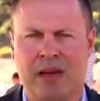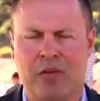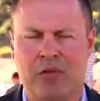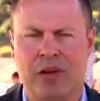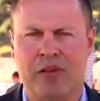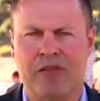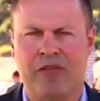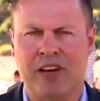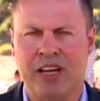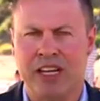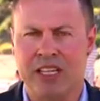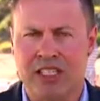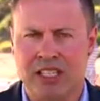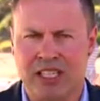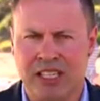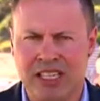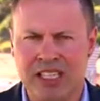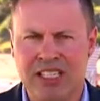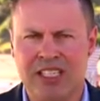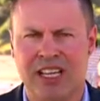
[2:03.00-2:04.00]
we face.
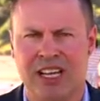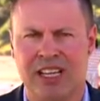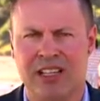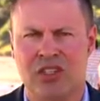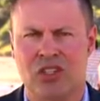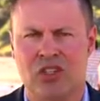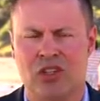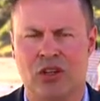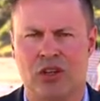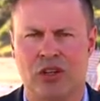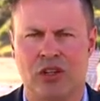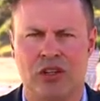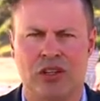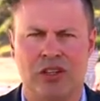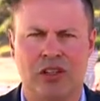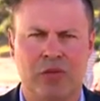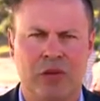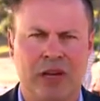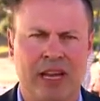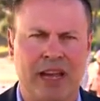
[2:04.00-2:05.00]
It is
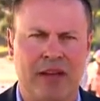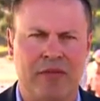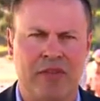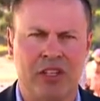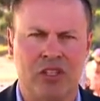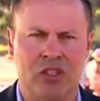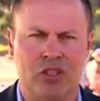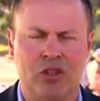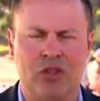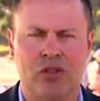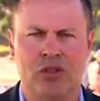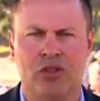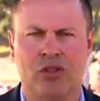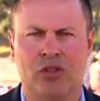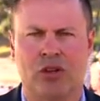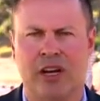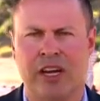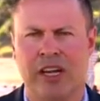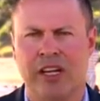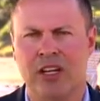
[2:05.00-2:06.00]
uncertain. We have this new
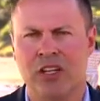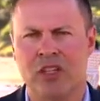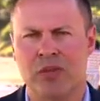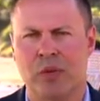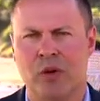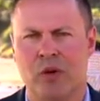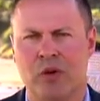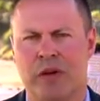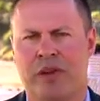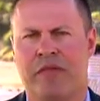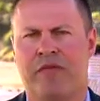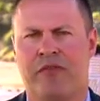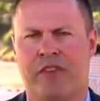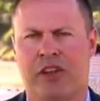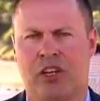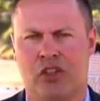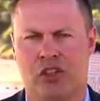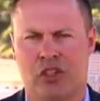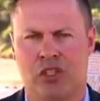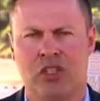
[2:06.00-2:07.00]
strain. It's more
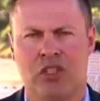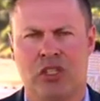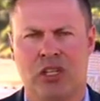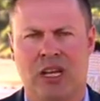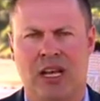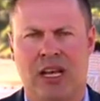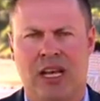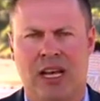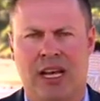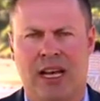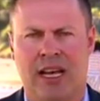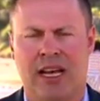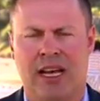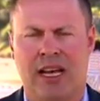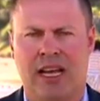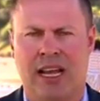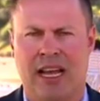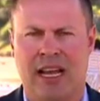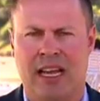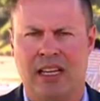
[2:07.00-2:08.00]
infectious,
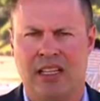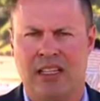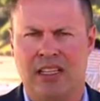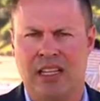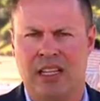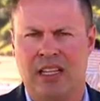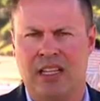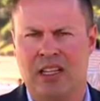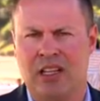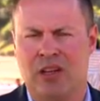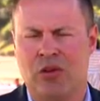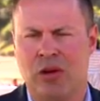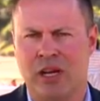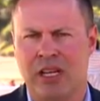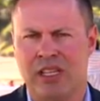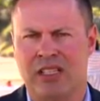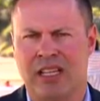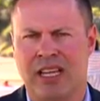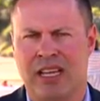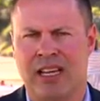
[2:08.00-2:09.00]
and the
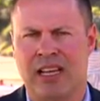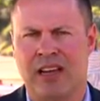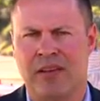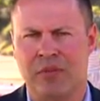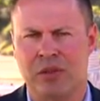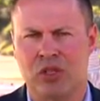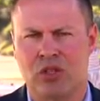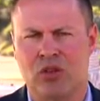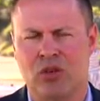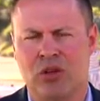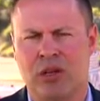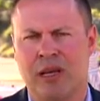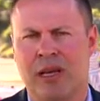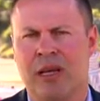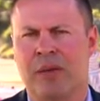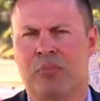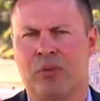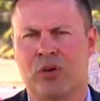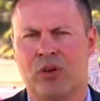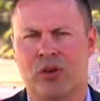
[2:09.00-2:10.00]
Queensland government took
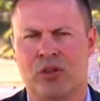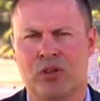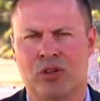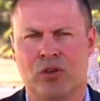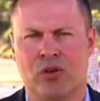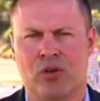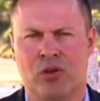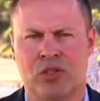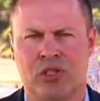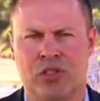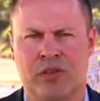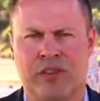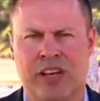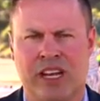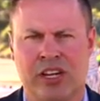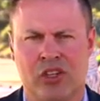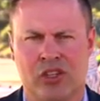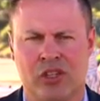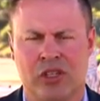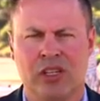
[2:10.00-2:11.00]
a prudent course of
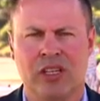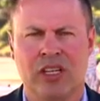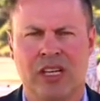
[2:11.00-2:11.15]
action,